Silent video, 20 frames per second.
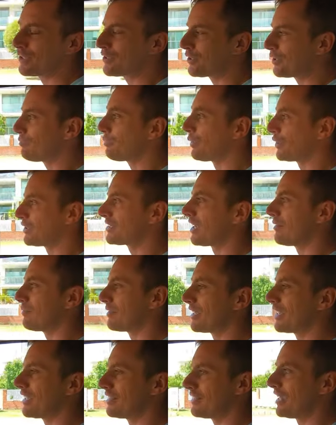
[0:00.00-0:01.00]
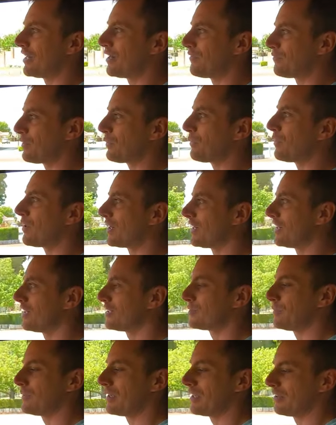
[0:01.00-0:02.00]
could put something in there if you wanted it
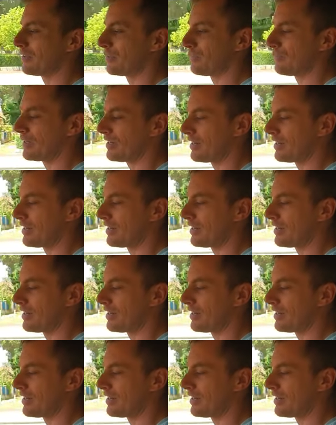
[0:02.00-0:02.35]
to be a little bit